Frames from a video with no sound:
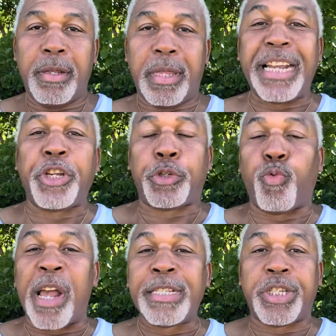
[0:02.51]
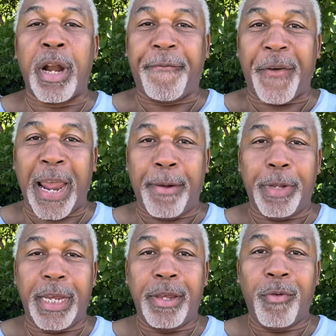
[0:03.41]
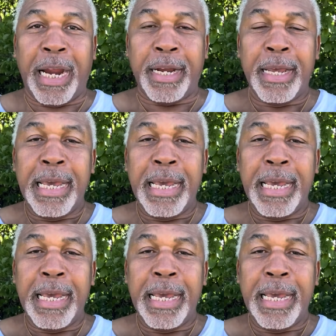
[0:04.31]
That just runs in our family, right?